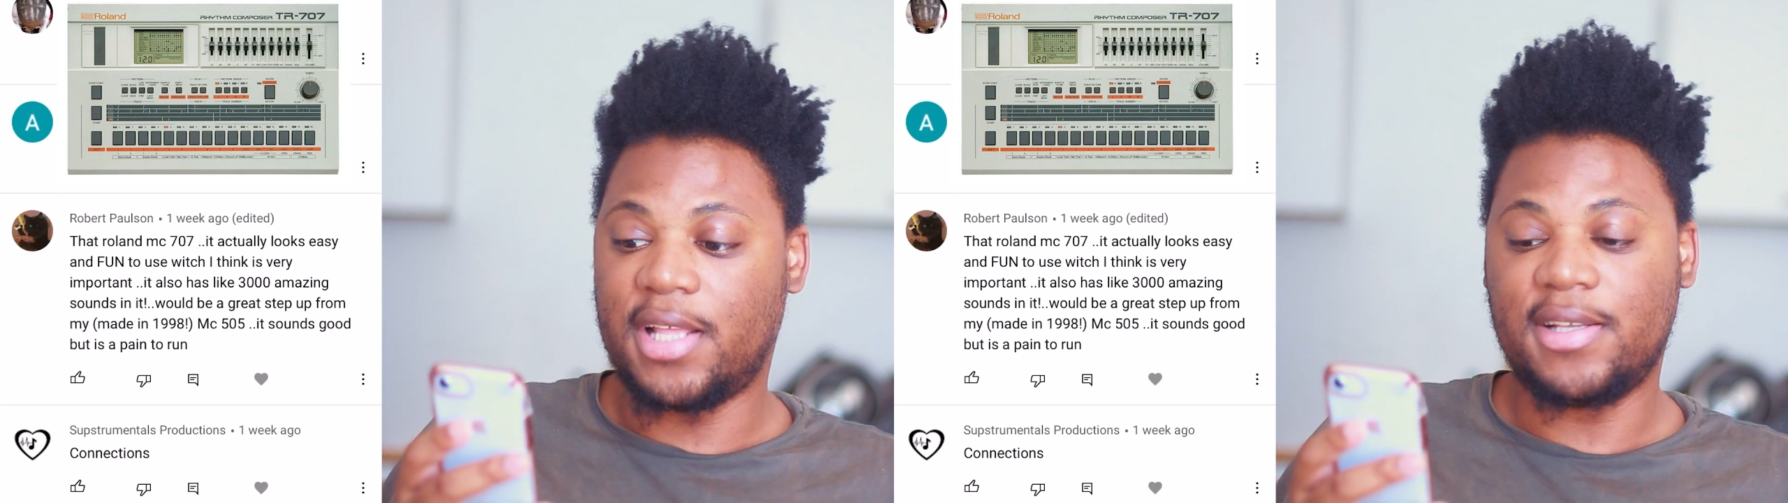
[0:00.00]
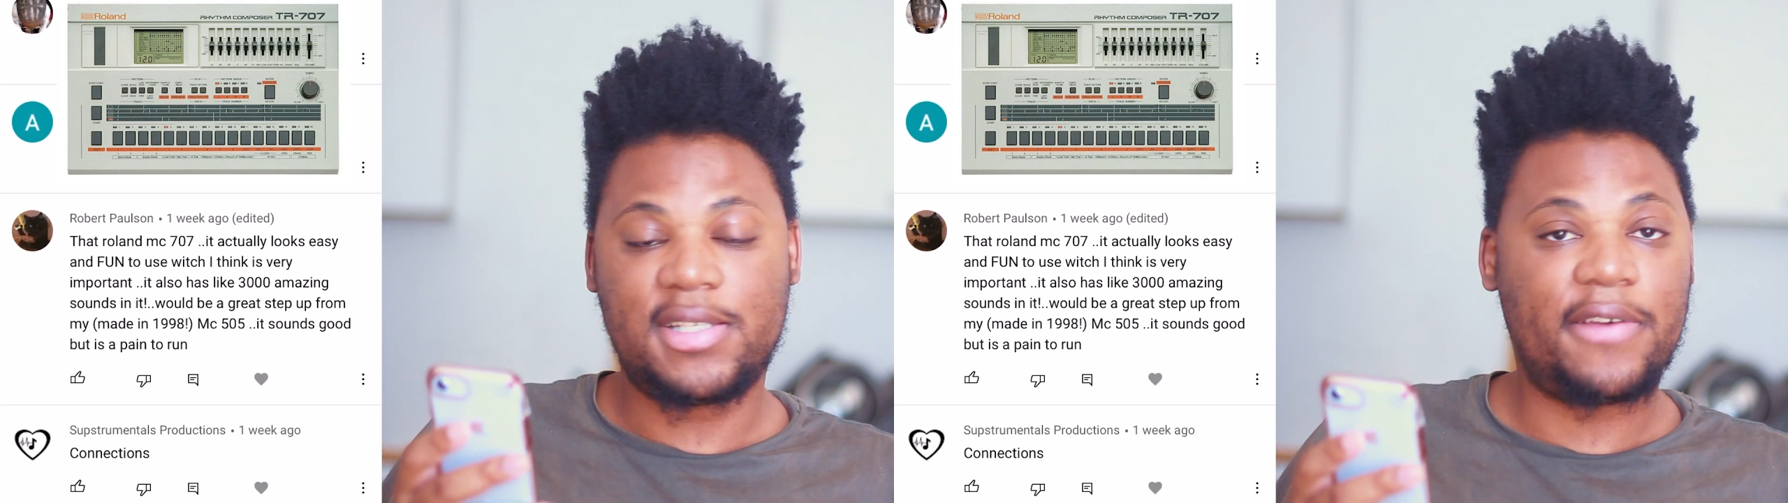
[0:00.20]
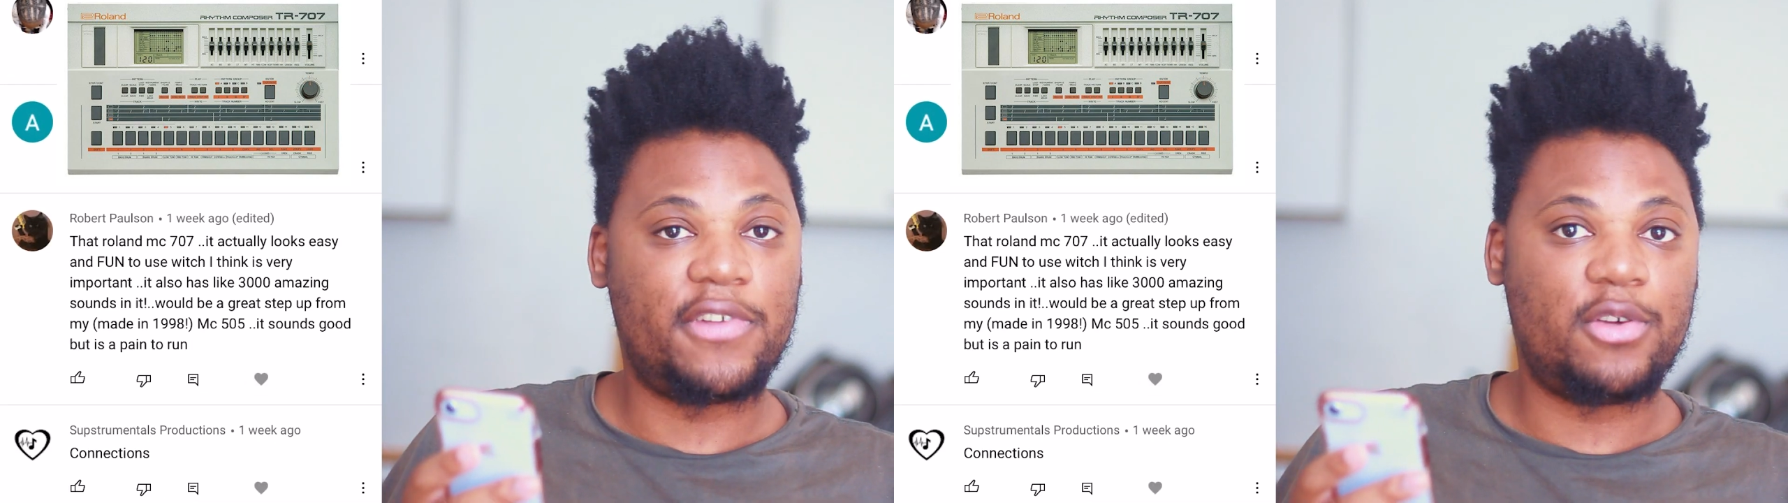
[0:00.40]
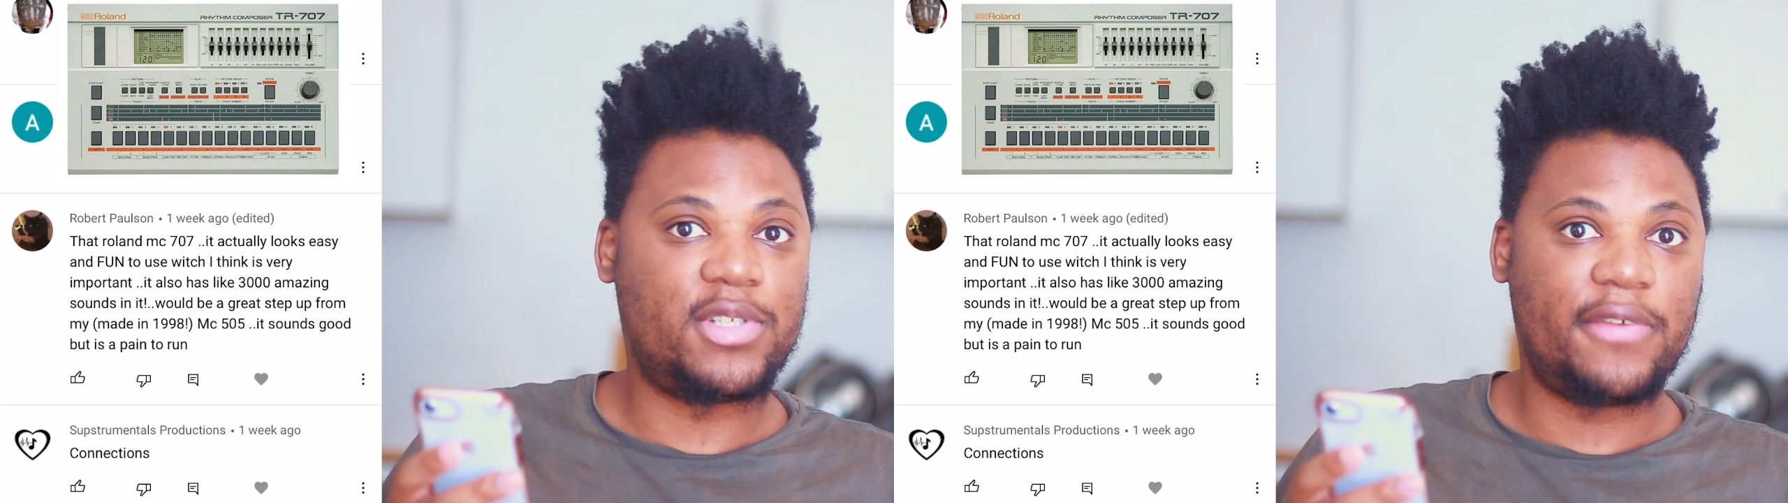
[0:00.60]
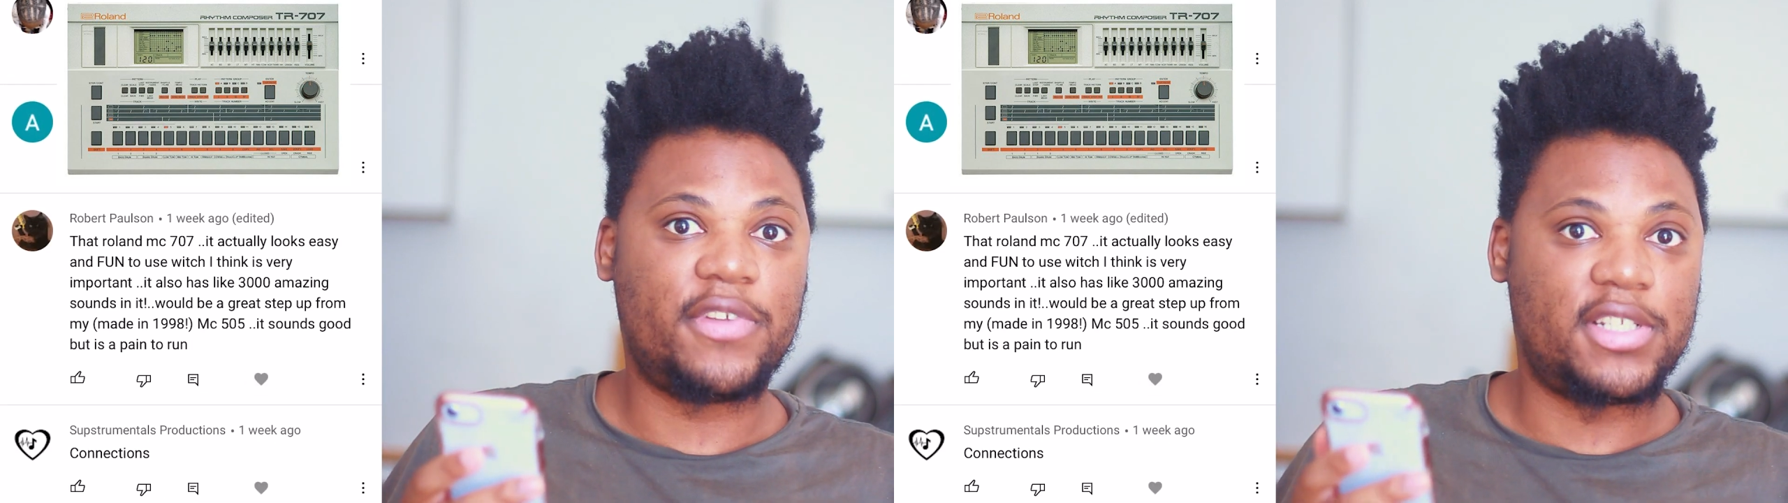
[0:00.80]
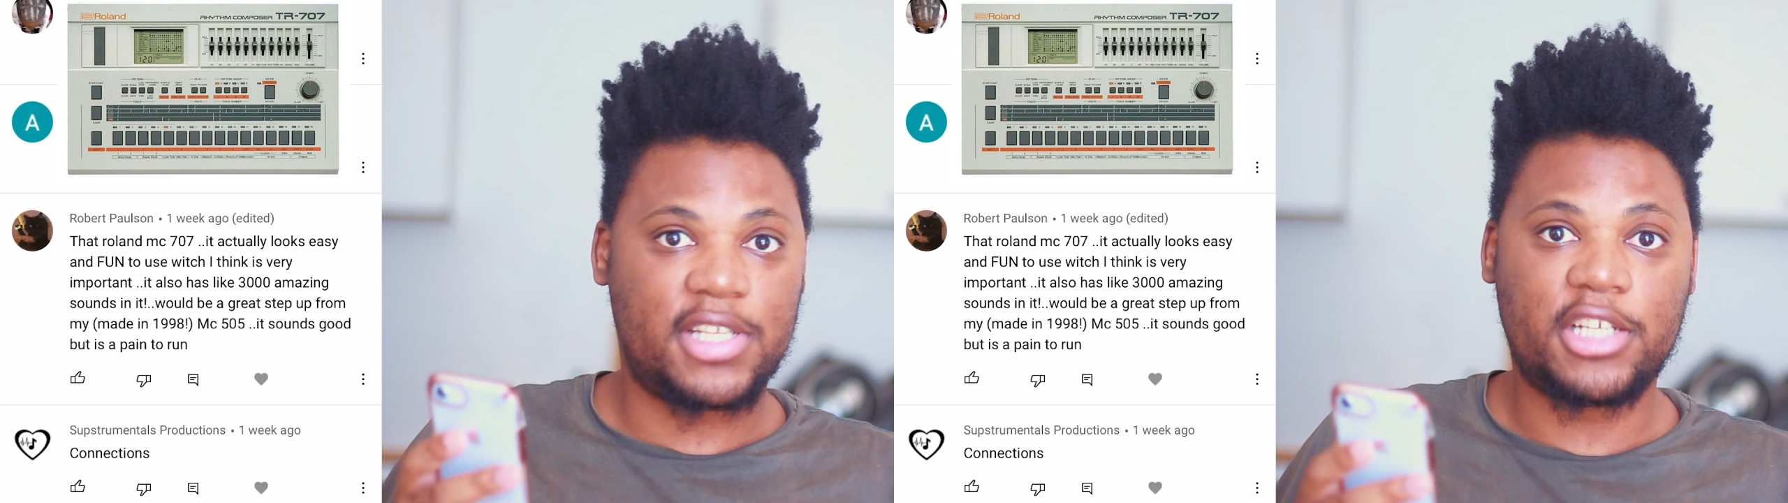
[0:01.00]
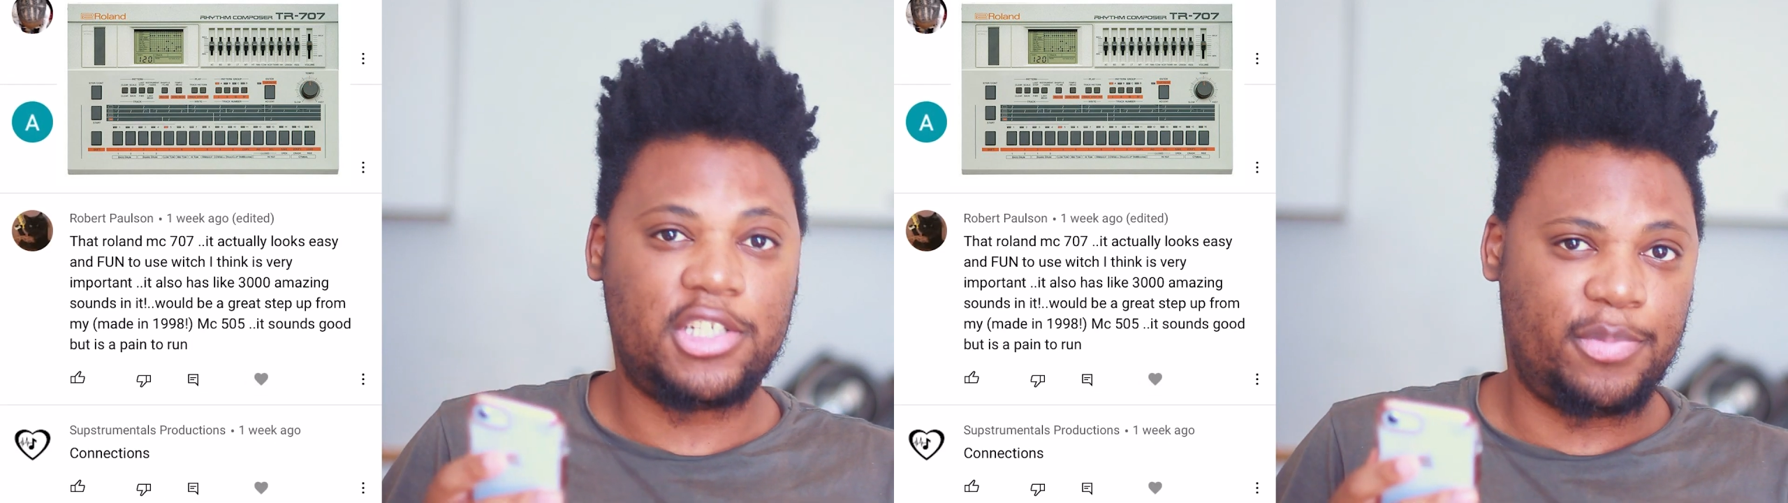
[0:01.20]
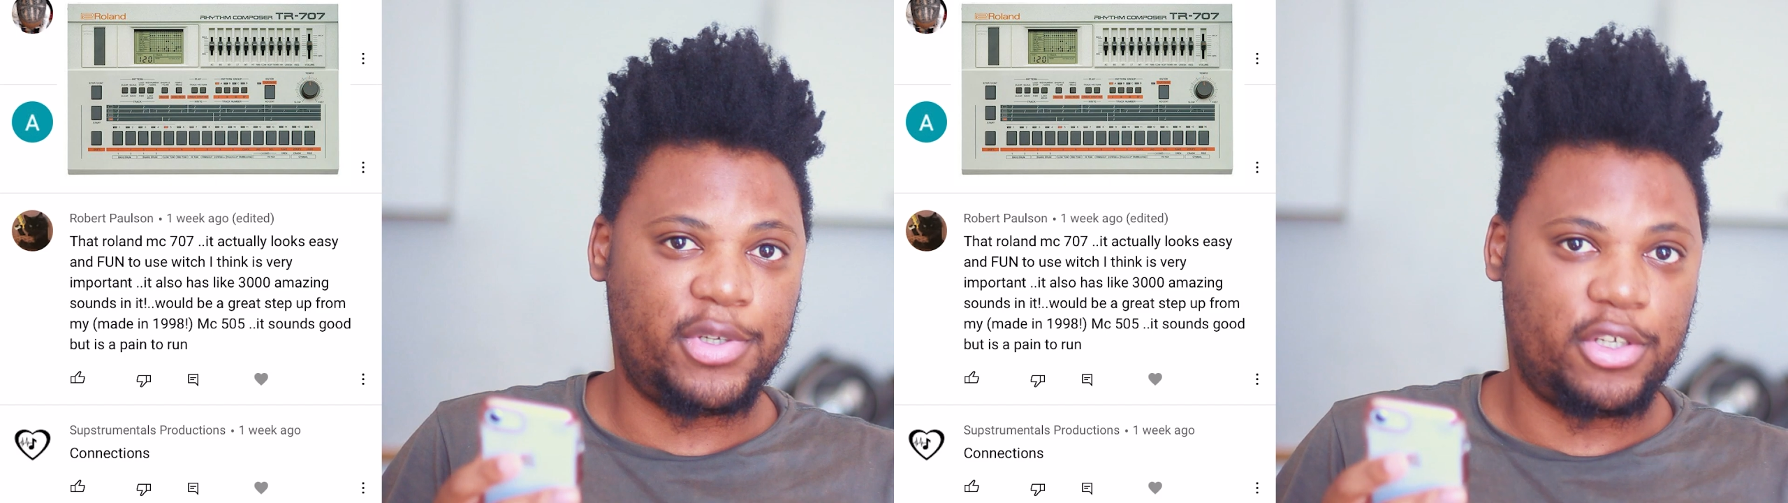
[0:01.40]
and the 707 is
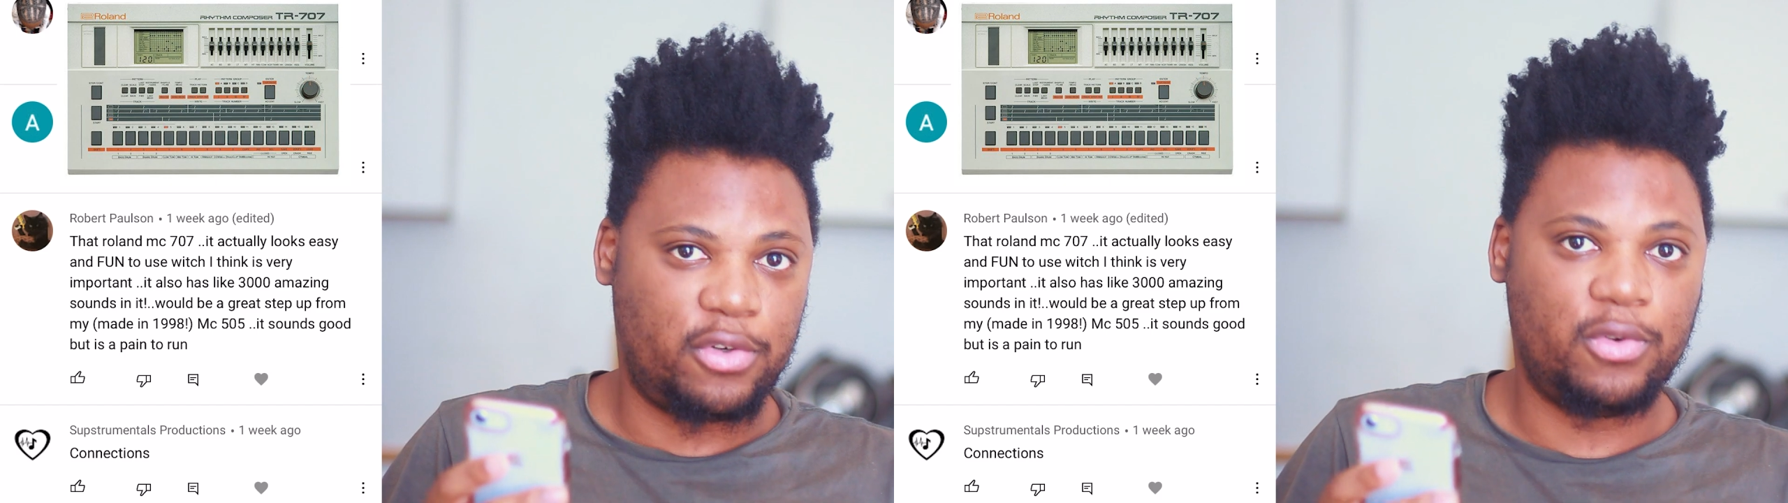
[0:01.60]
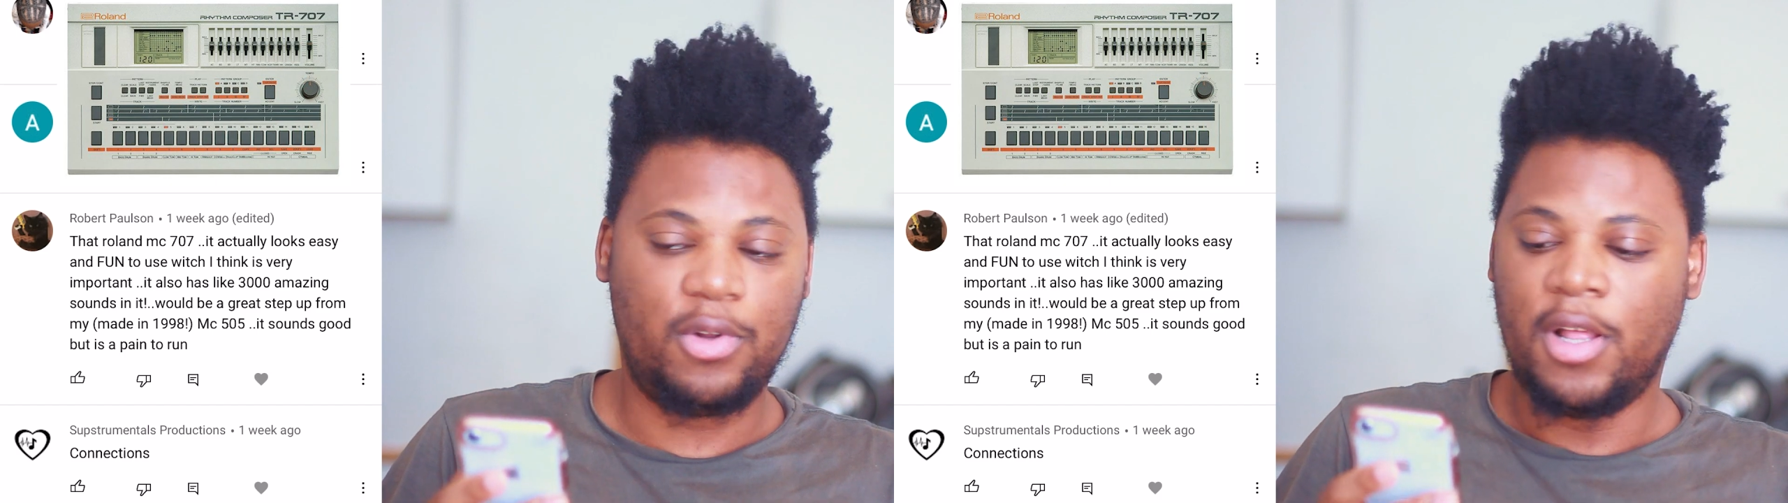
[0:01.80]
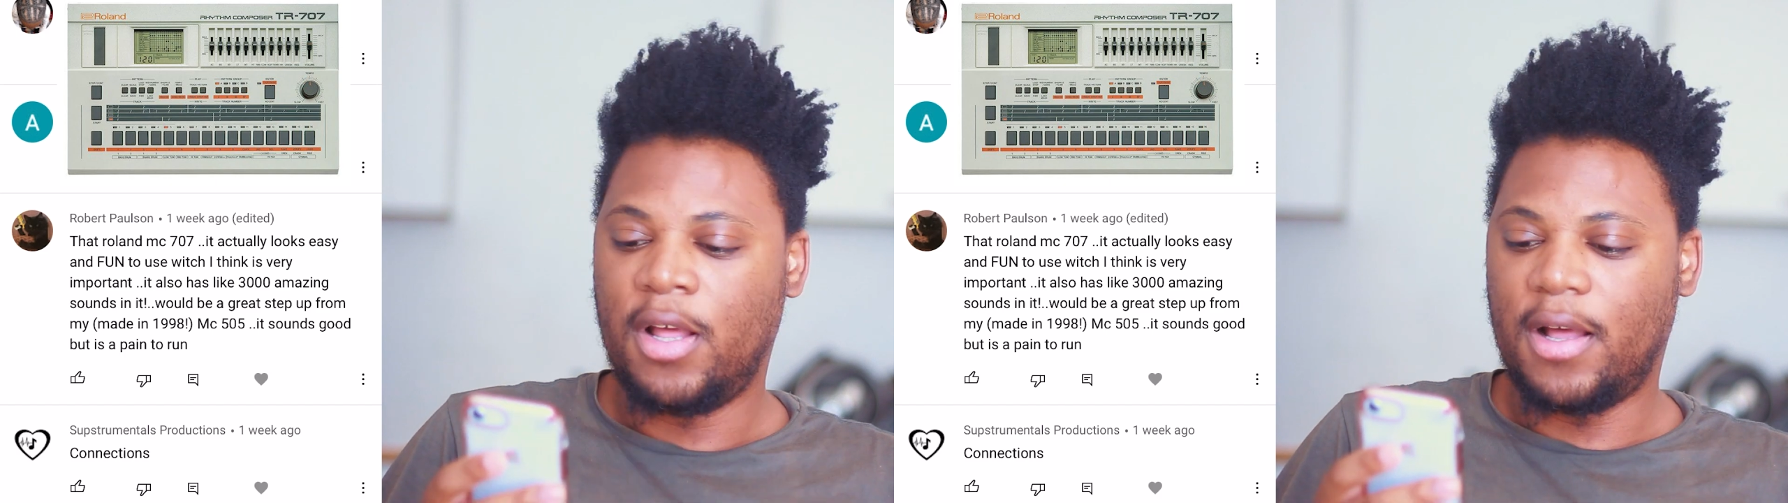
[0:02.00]
actually pretty cool.